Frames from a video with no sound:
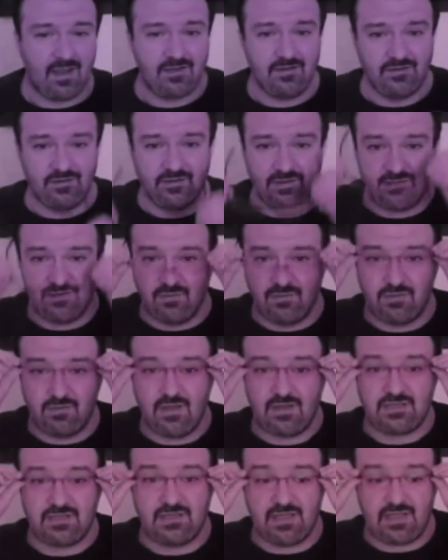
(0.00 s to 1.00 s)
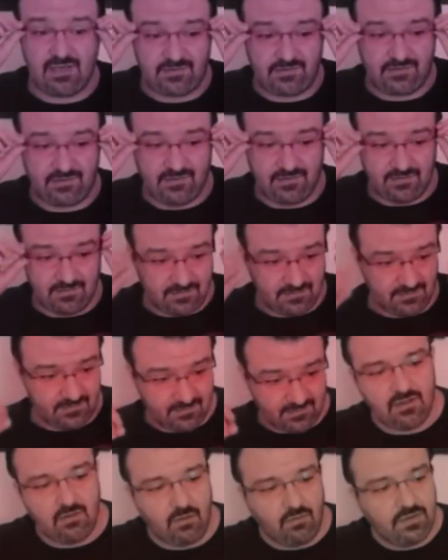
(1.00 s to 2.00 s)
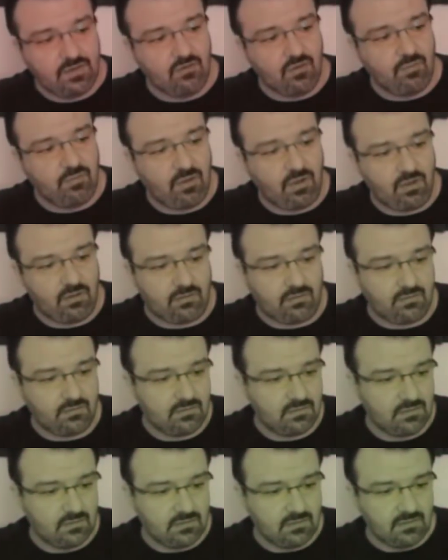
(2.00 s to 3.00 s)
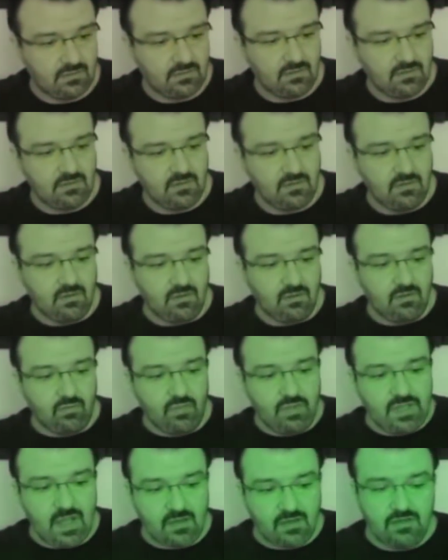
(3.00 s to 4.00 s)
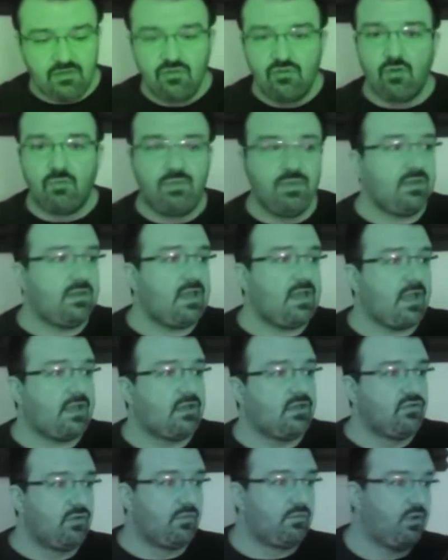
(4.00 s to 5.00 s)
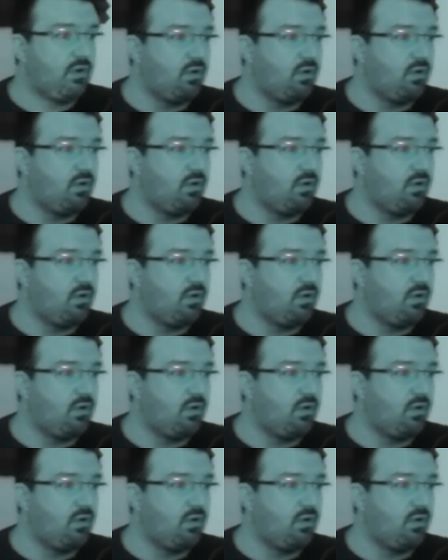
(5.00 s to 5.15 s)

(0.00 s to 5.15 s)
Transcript: I know there's, like, no one watching this. You know what? We can do a poll. We got a new ability. I can do a